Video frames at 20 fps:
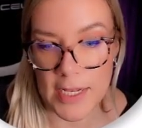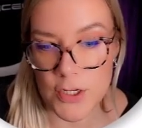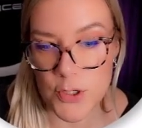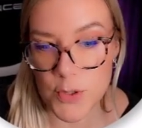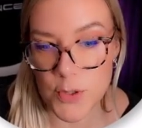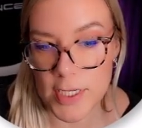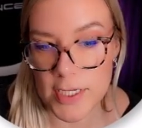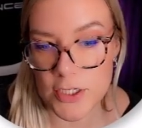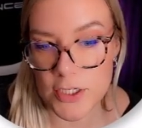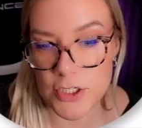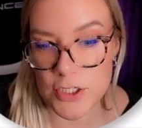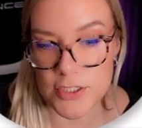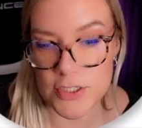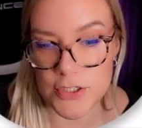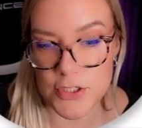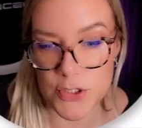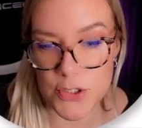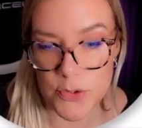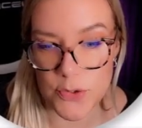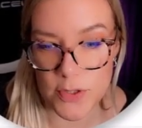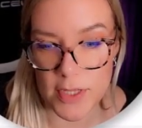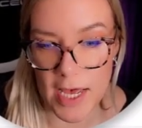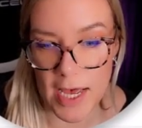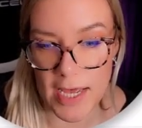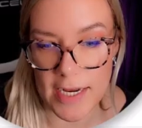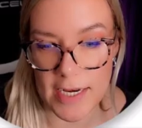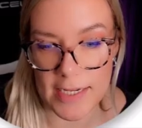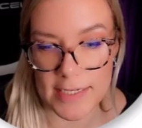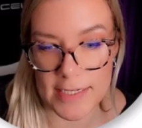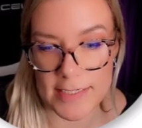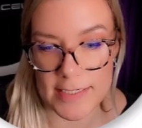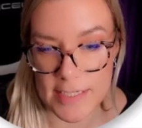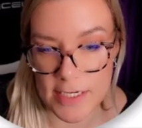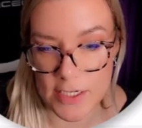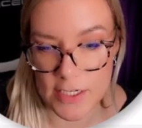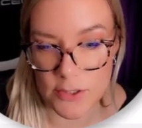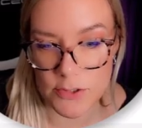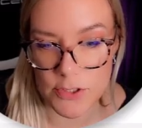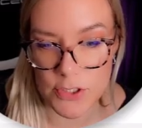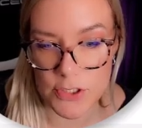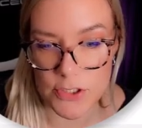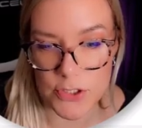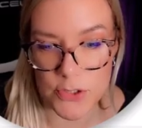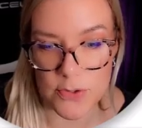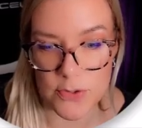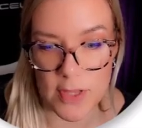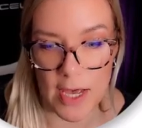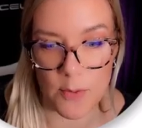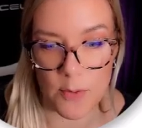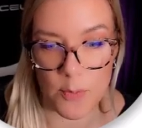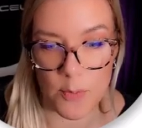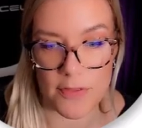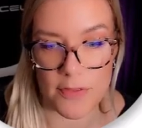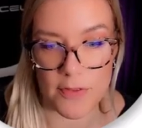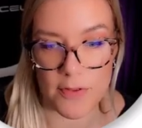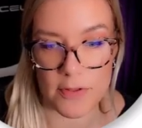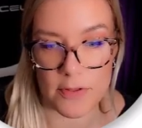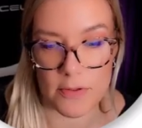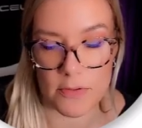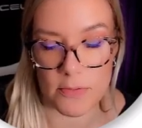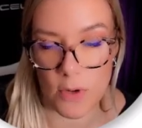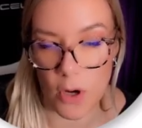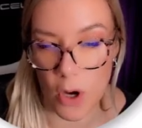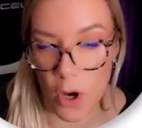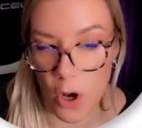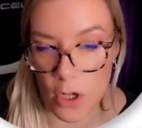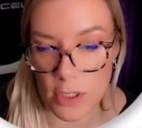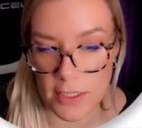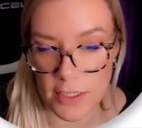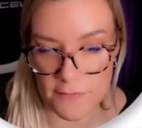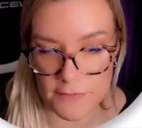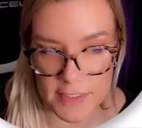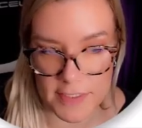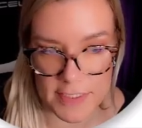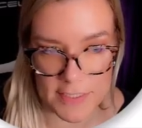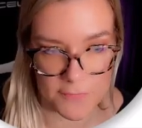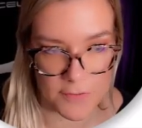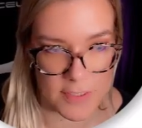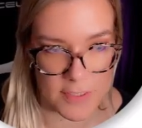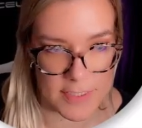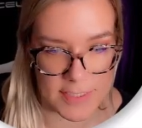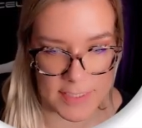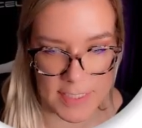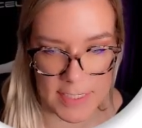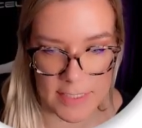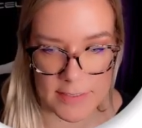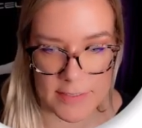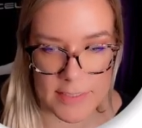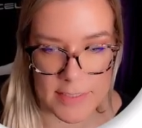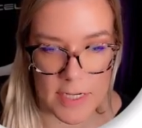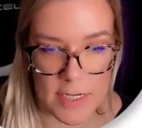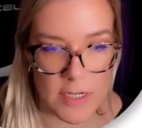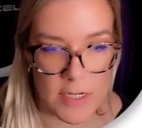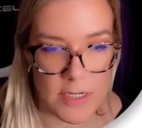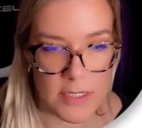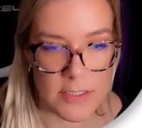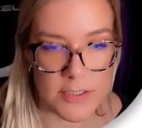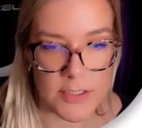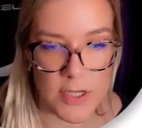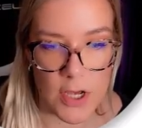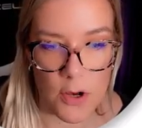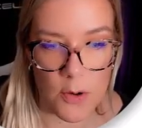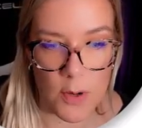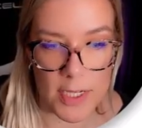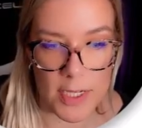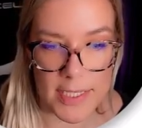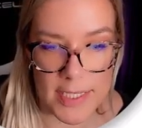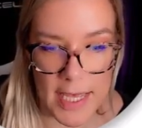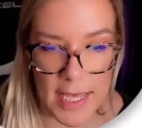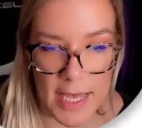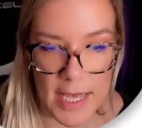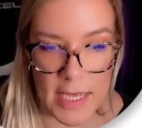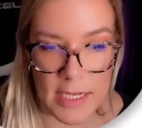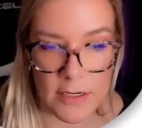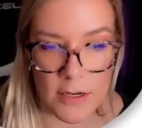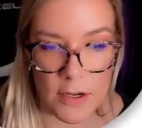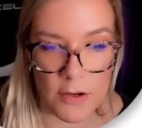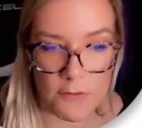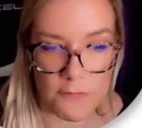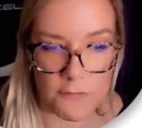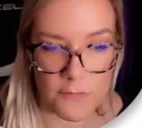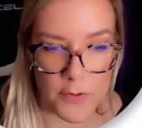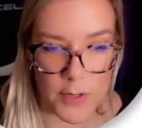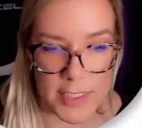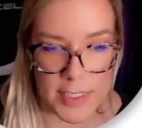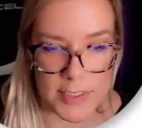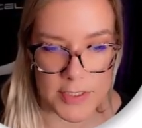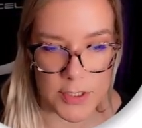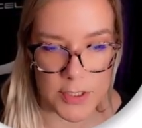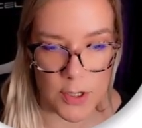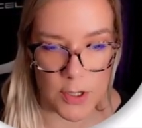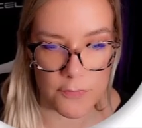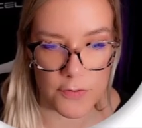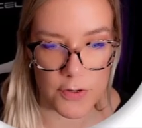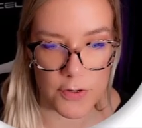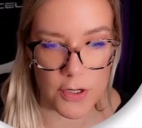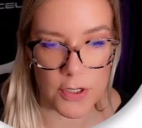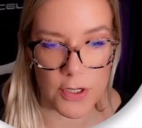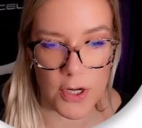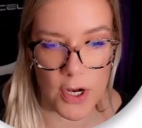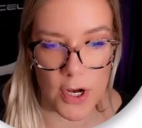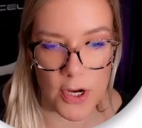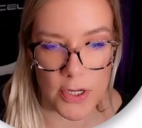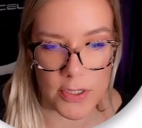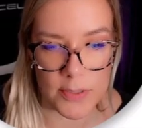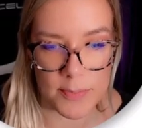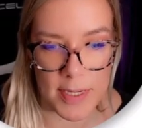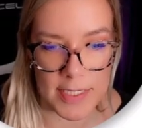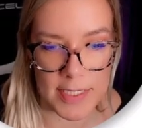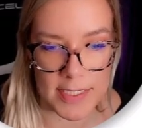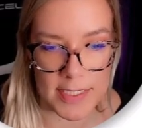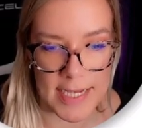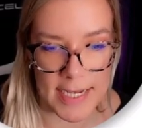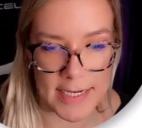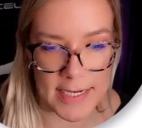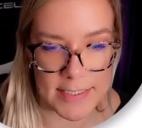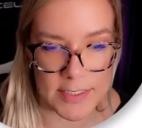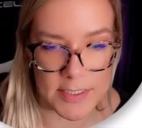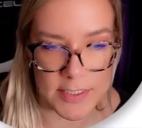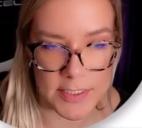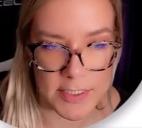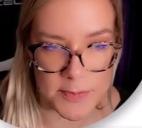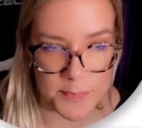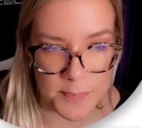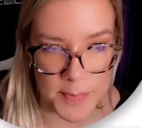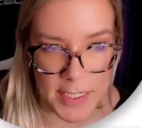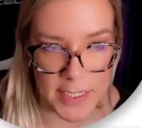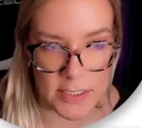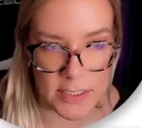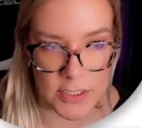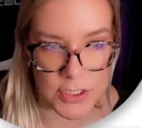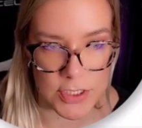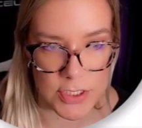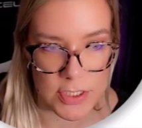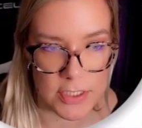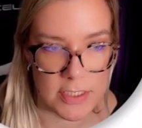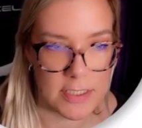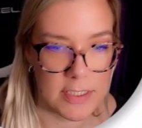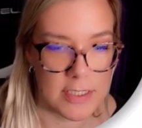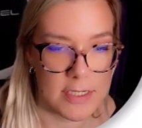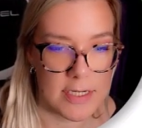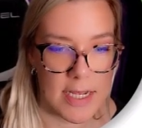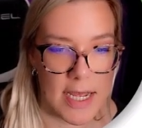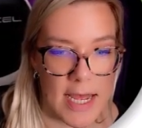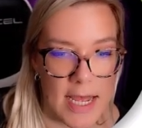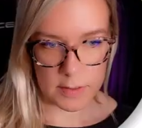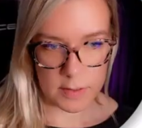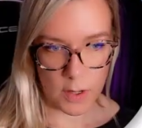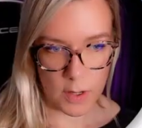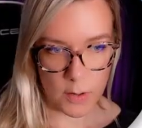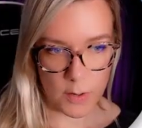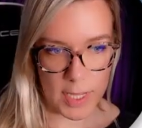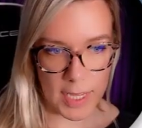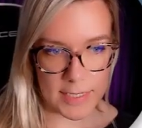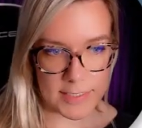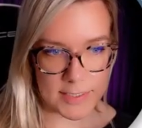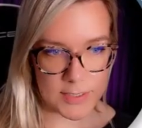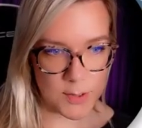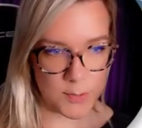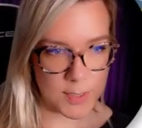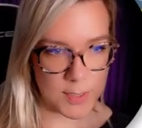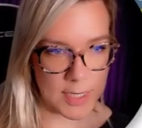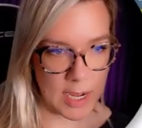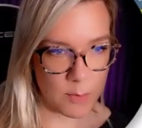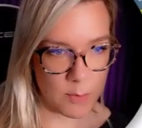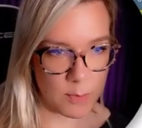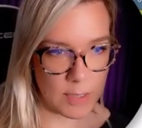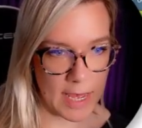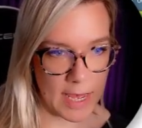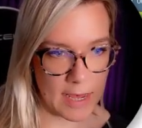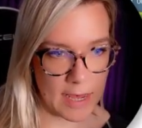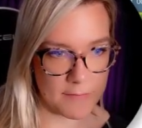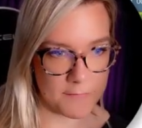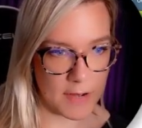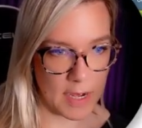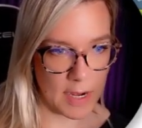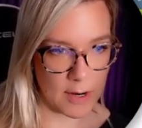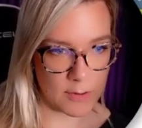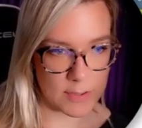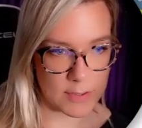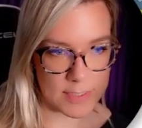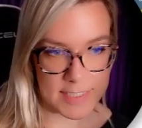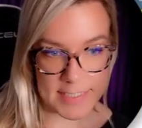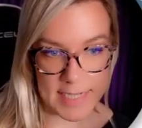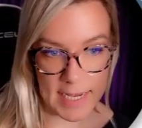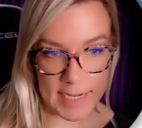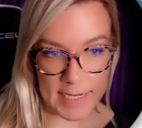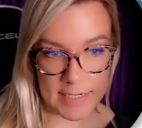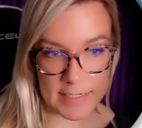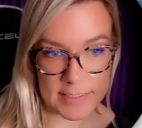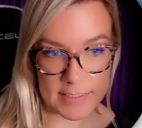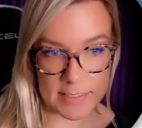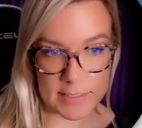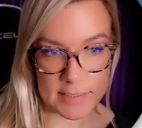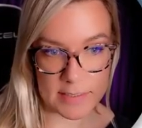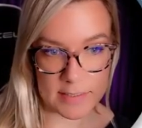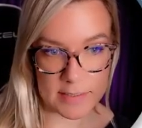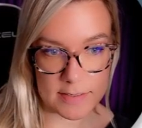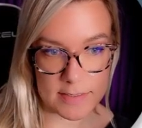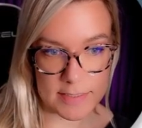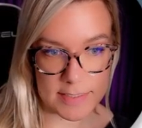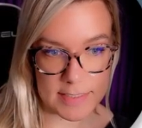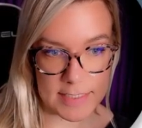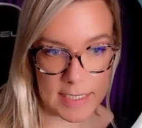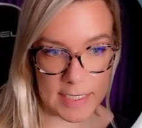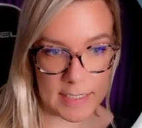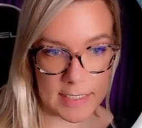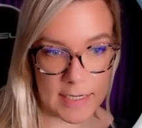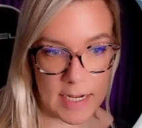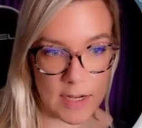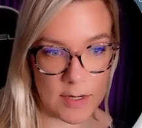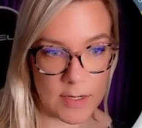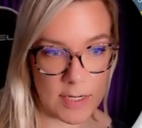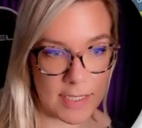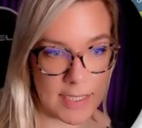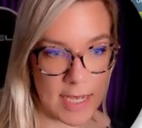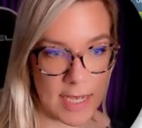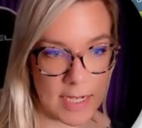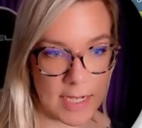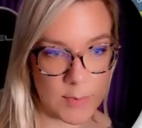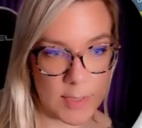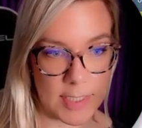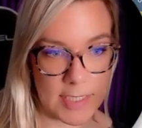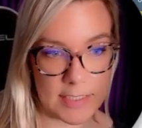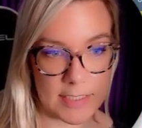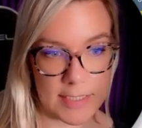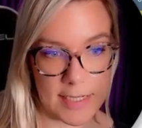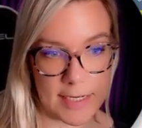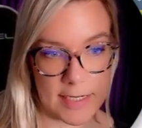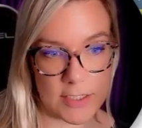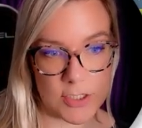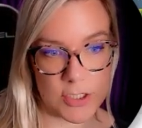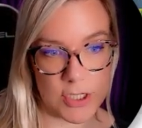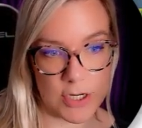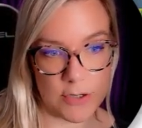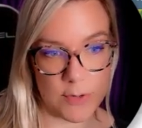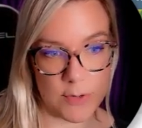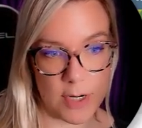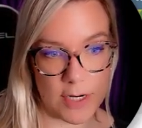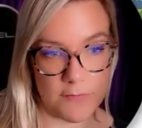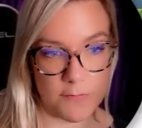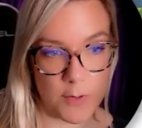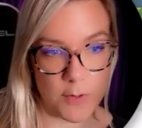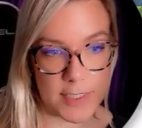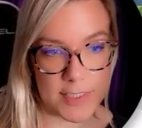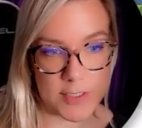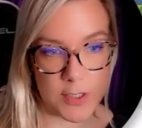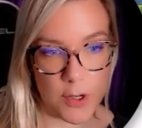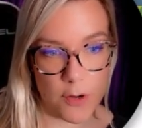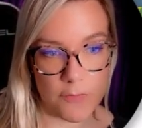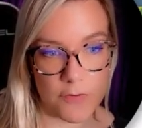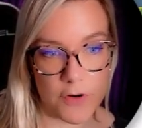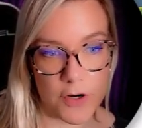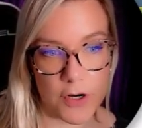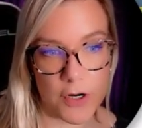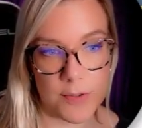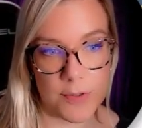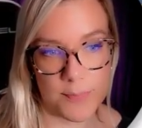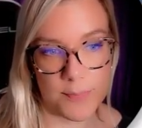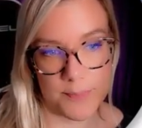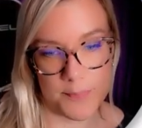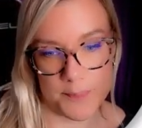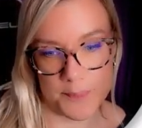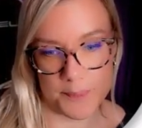And you can just do that and continue to do that with all of the different scenes. So again, voiceover, automated text to speech. Okay, so now we have our second scene. And again, we can click generate voiceover.